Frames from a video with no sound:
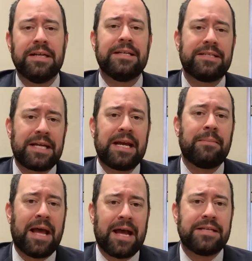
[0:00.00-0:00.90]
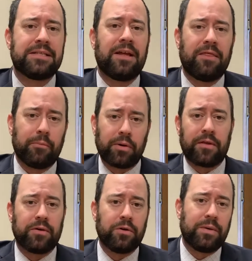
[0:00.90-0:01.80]
same as the
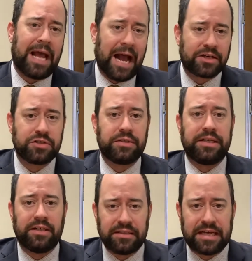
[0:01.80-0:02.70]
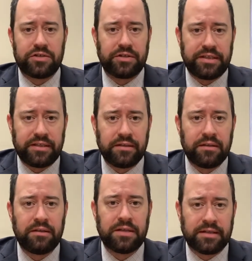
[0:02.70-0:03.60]
brother who had actually allegedly
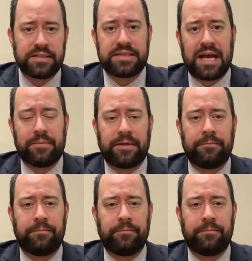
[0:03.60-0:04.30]
done the stabbing.